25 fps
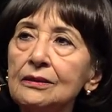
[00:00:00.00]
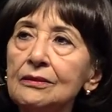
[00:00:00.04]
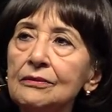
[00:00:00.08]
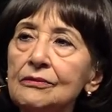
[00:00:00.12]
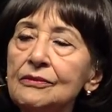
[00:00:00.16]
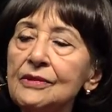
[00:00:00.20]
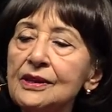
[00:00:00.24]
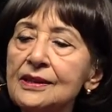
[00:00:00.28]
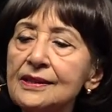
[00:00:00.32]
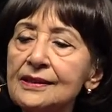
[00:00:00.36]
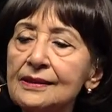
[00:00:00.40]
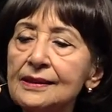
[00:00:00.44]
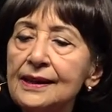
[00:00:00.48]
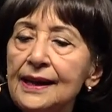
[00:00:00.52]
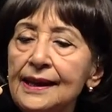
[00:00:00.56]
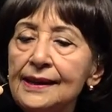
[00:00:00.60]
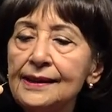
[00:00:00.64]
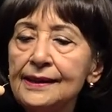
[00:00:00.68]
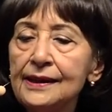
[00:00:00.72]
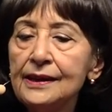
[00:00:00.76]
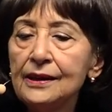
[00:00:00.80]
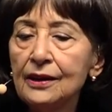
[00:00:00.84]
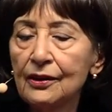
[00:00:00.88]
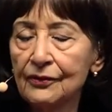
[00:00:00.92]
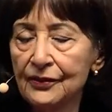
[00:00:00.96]
this
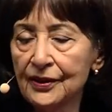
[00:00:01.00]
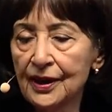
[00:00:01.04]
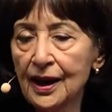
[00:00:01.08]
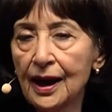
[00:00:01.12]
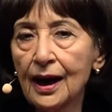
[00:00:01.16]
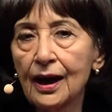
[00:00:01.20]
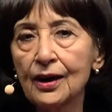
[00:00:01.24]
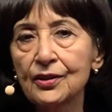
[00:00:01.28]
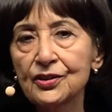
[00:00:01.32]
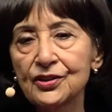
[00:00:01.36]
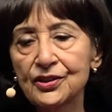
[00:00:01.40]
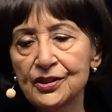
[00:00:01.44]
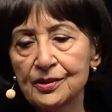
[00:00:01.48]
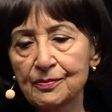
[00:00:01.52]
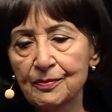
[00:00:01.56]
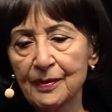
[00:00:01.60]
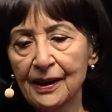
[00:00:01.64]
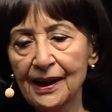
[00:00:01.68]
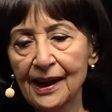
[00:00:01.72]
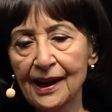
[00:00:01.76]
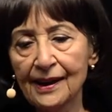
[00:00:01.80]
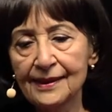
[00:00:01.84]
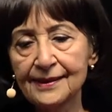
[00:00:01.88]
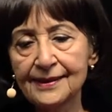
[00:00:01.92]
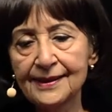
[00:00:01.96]
lady of the house
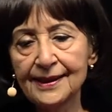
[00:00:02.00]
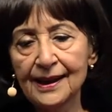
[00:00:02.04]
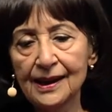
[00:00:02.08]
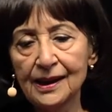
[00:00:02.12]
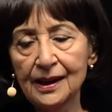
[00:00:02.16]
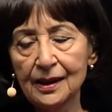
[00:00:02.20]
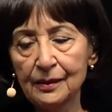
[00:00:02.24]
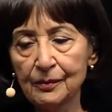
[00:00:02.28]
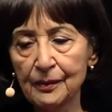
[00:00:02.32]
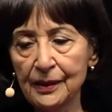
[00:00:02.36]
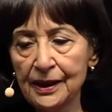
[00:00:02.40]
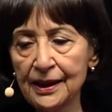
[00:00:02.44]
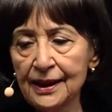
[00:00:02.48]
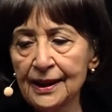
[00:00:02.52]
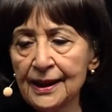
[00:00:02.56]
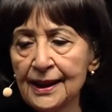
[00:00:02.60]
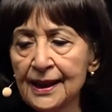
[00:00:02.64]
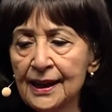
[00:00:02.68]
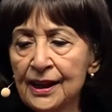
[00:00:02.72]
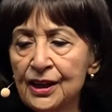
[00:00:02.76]
began telling me,